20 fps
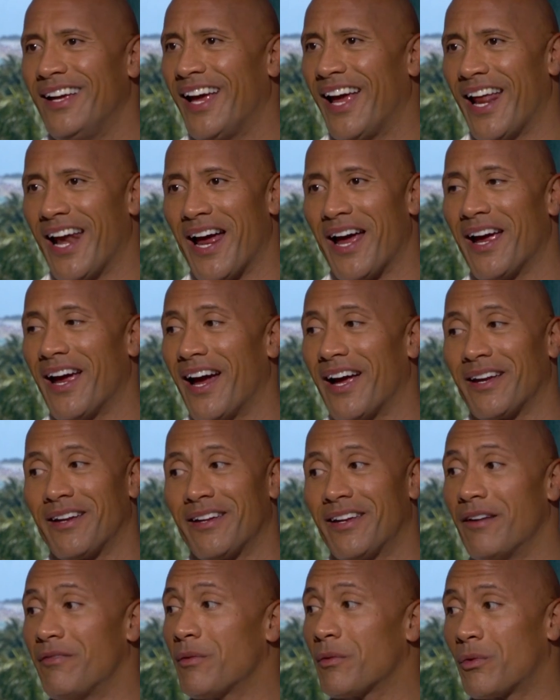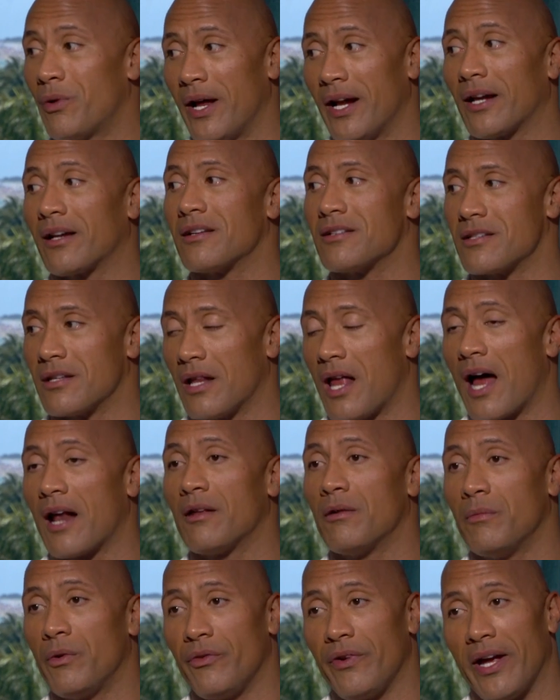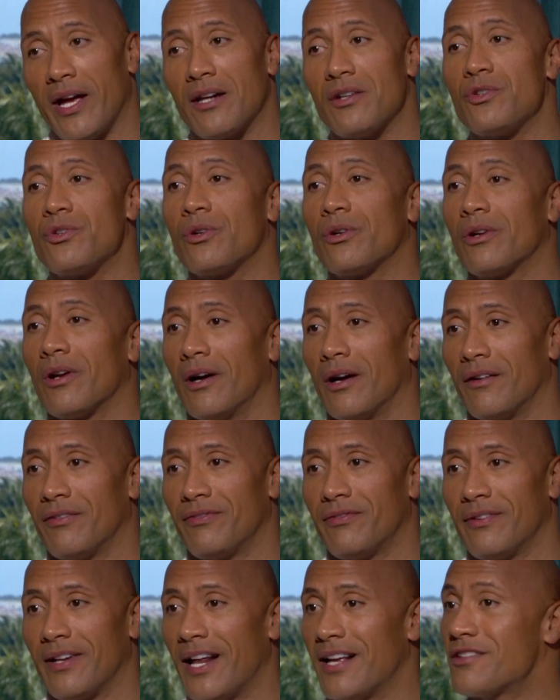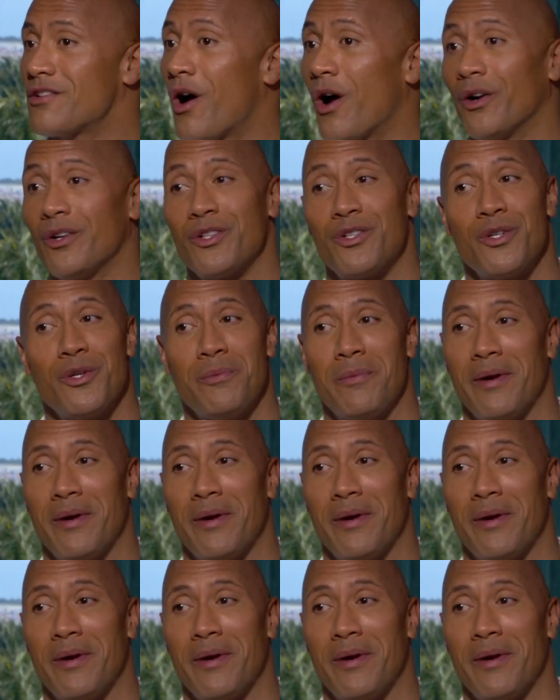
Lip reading: And I give him credit because a lot of the movie he had his shirt off, and that's hard to do,